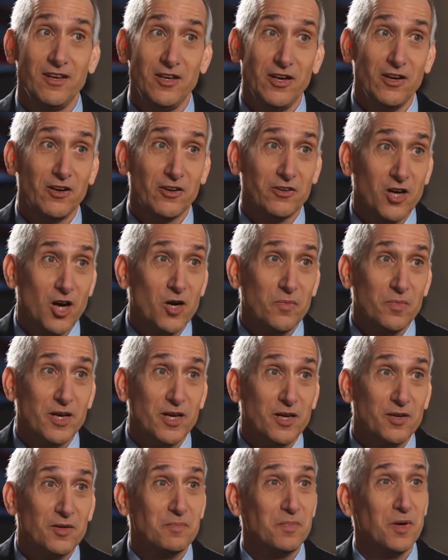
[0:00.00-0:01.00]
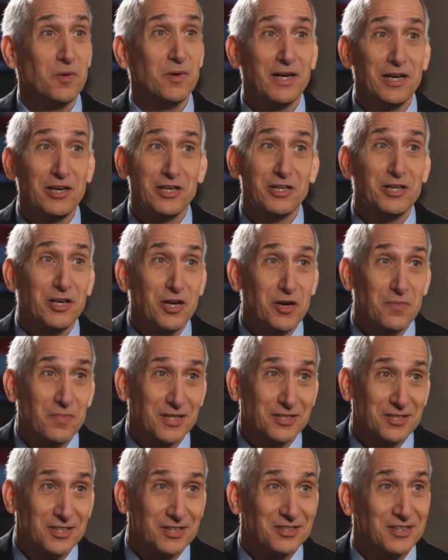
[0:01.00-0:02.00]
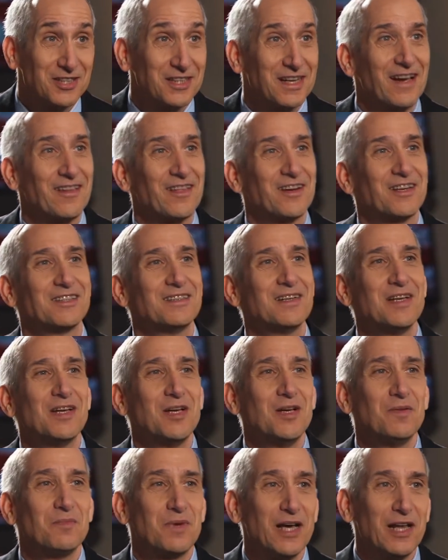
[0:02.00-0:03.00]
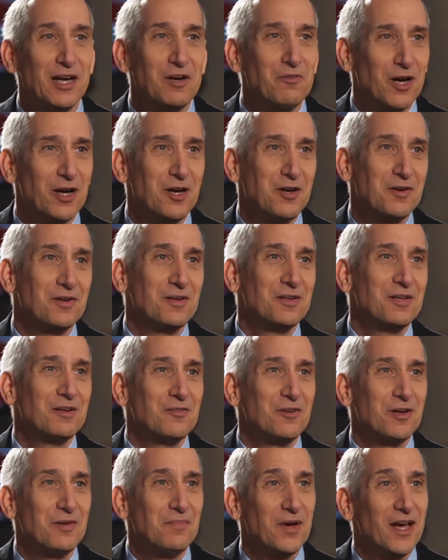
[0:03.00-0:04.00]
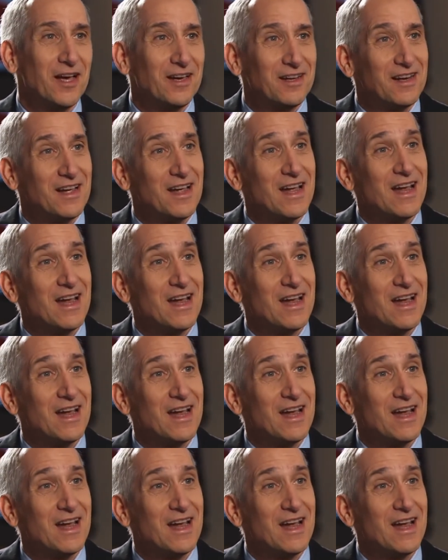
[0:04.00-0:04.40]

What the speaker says: "You don't know me, but we need to do business together." But anyway, we met